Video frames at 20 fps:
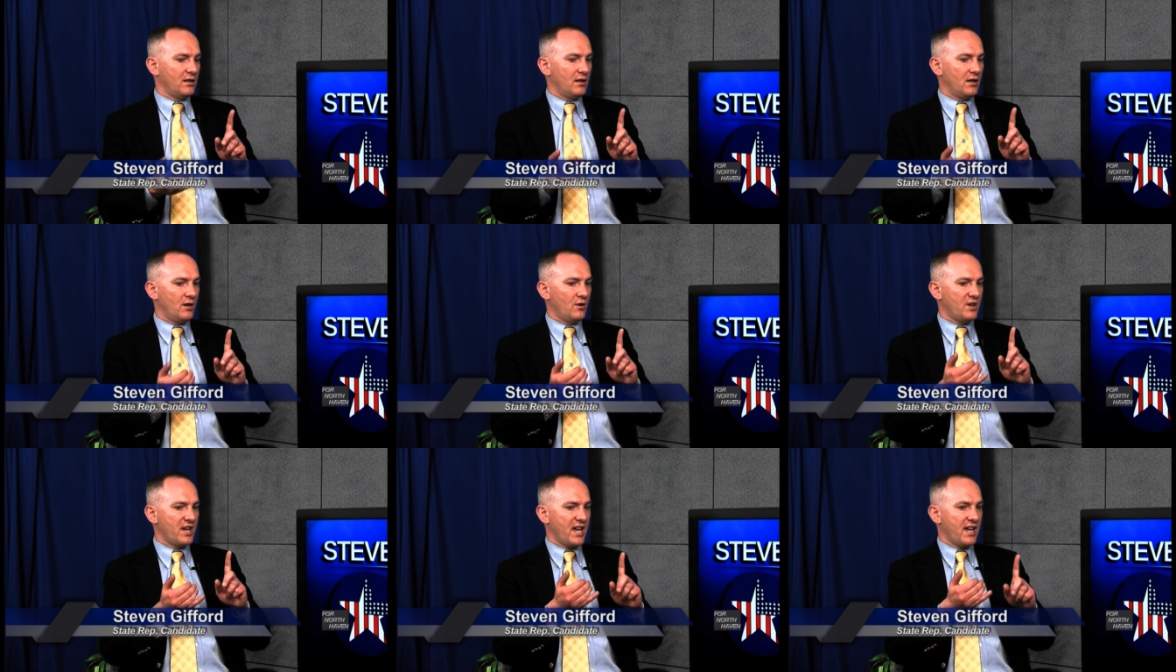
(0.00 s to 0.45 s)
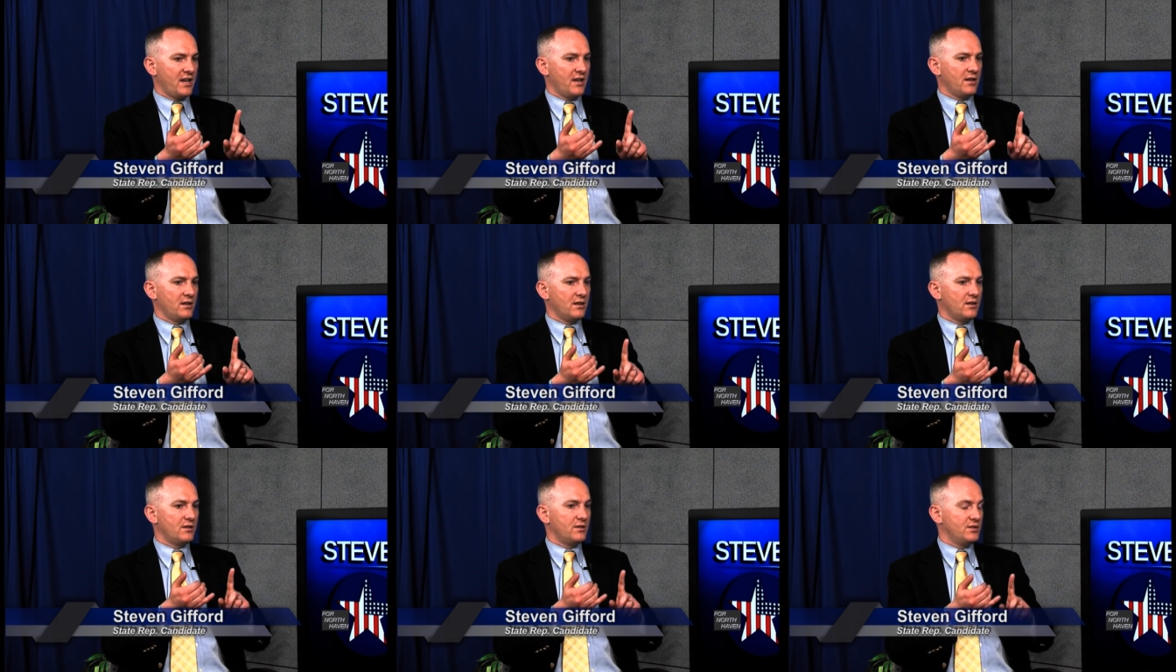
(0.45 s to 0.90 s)
okay,
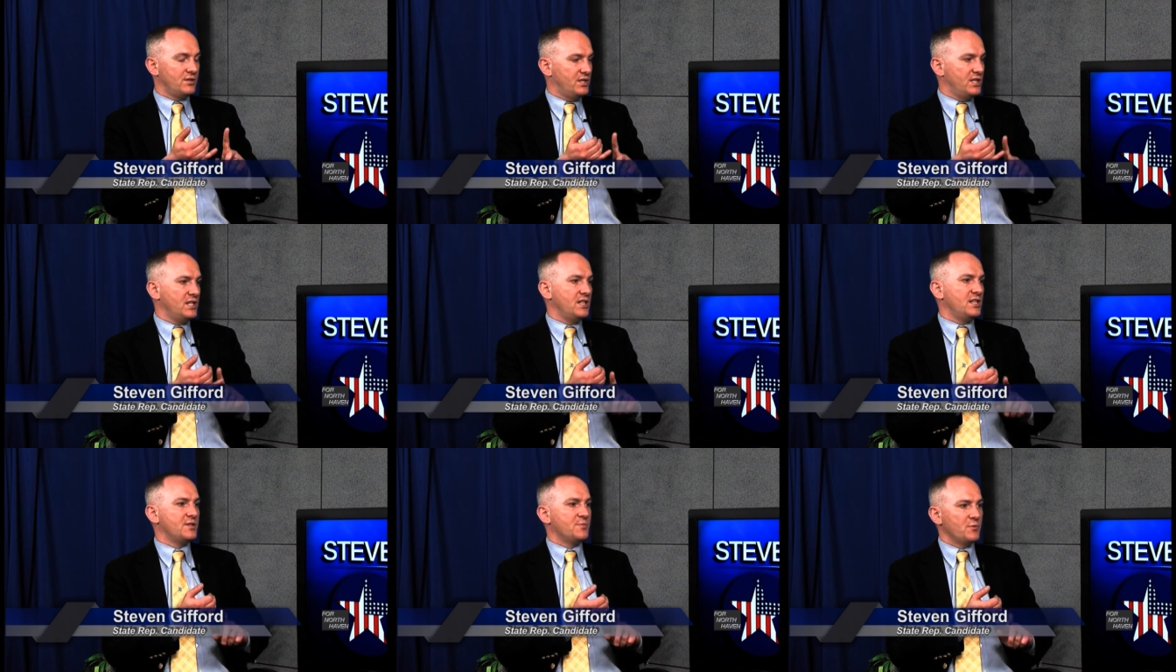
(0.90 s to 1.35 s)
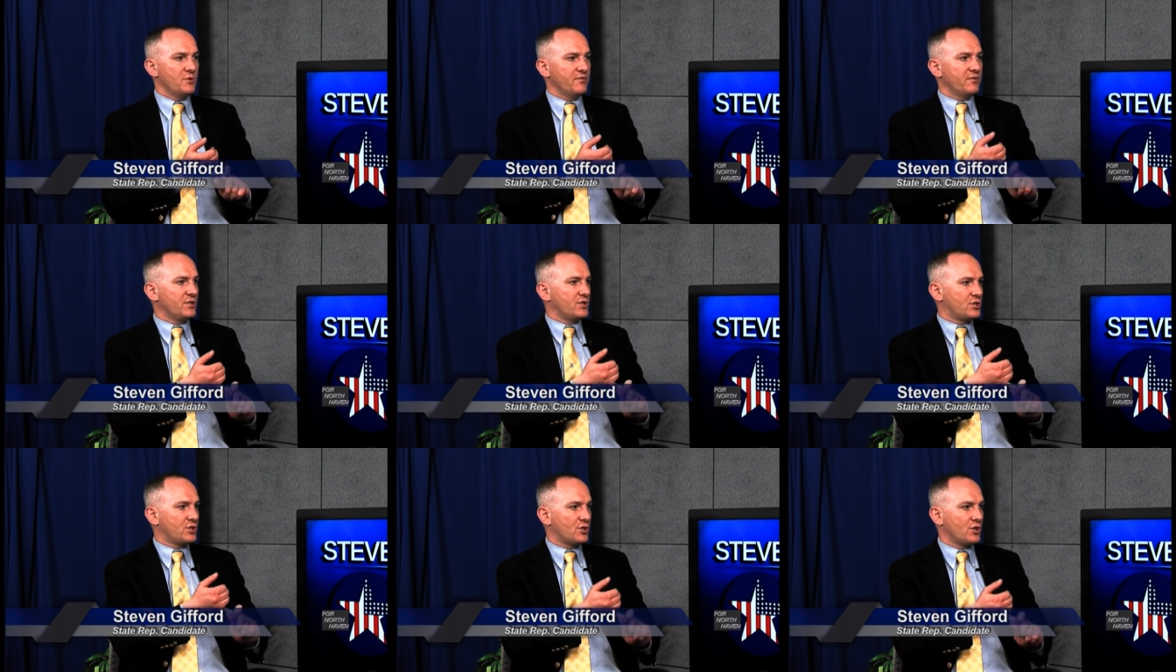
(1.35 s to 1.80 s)
GE's moving,
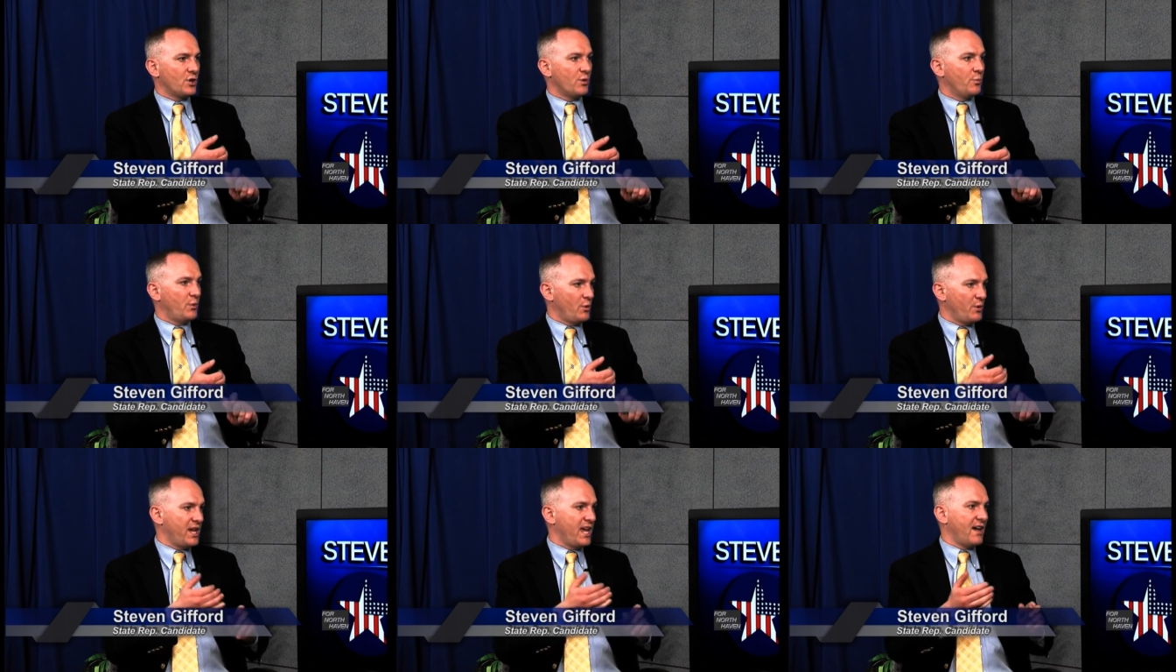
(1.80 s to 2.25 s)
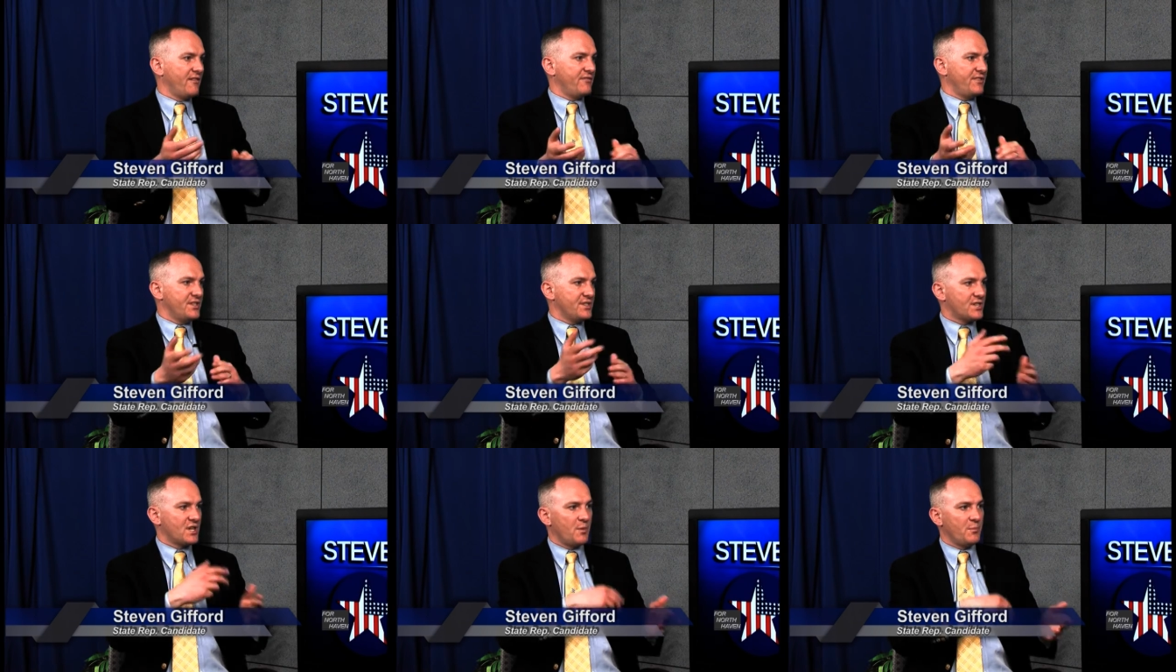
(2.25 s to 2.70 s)
sure, but we have
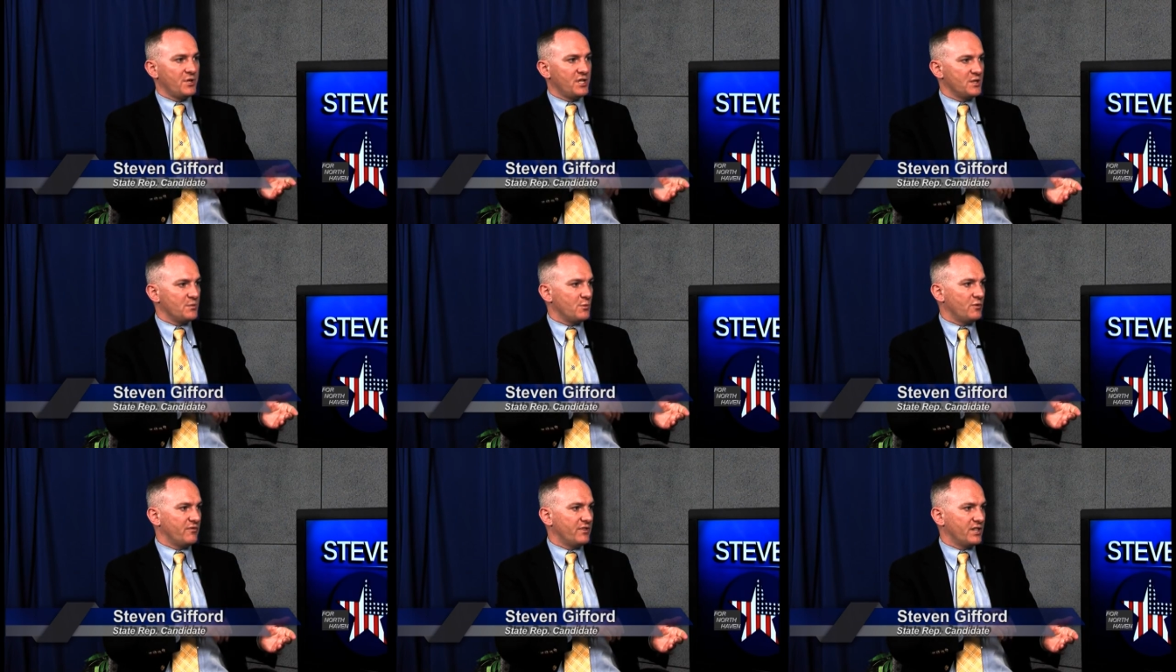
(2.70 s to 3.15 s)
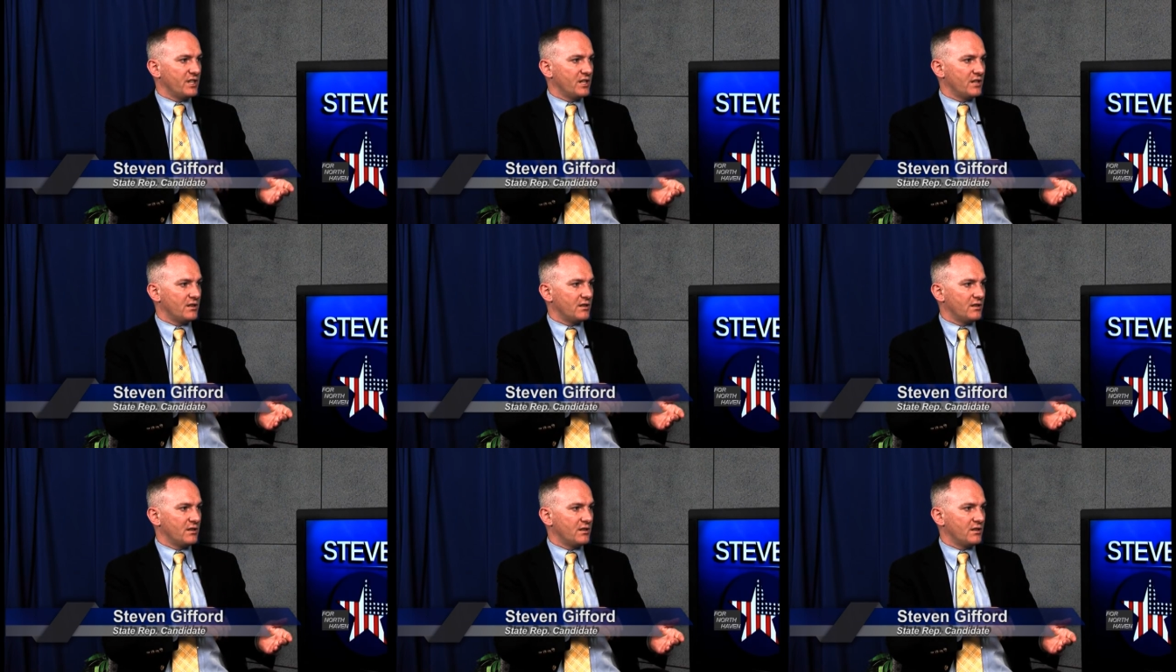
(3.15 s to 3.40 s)
these companies moving in.